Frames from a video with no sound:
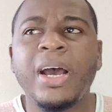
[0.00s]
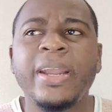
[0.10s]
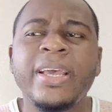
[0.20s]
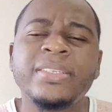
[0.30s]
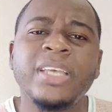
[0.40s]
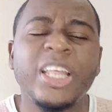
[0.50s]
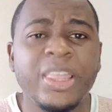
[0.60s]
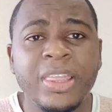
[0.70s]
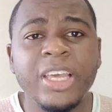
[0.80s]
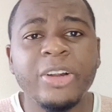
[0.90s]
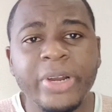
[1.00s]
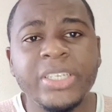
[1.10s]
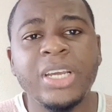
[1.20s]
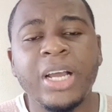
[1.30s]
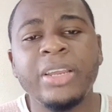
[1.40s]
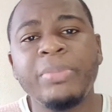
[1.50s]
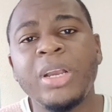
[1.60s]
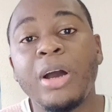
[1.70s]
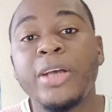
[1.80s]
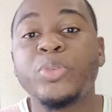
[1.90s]
And I say theoretically
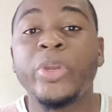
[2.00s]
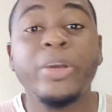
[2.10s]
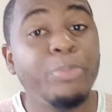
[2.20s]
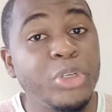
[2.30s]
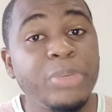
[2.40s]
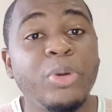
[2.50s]
because when you put him